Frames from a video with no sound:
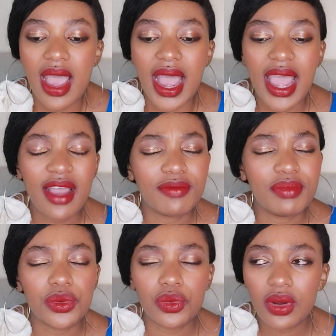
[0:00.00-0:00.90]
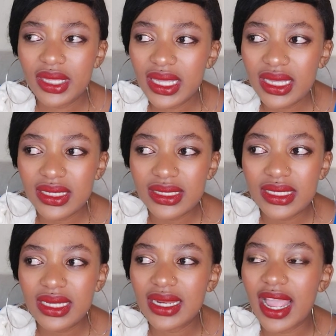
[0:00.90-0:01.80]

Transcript: I have been walking in sin.